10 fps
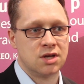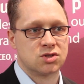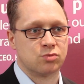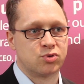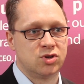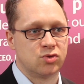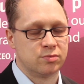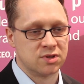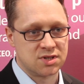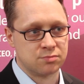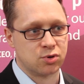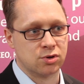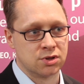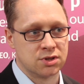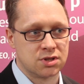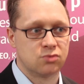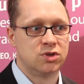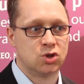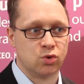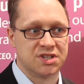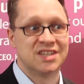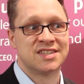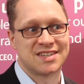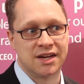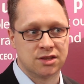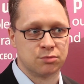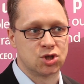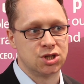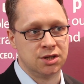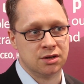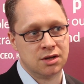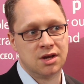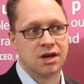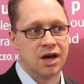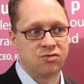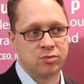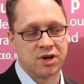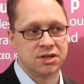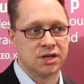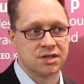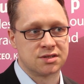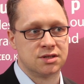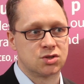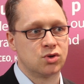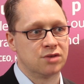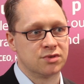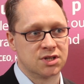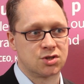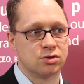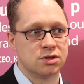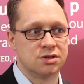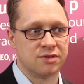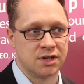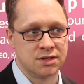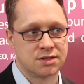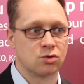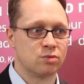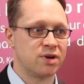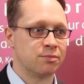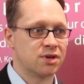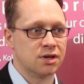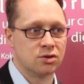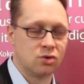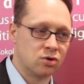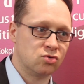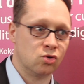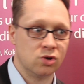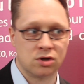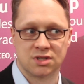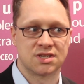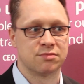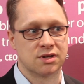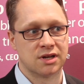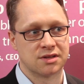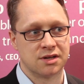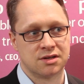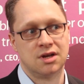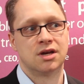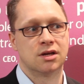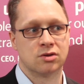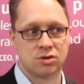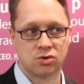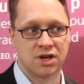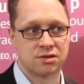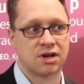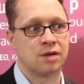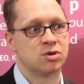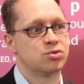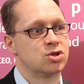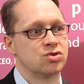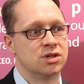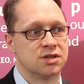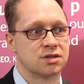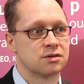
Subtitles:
So pre-treatment is important. We do it inside the machine. Everybody else needs to have an external device or a pumpkin or a roller or something like that in order to get the garment pre-treated.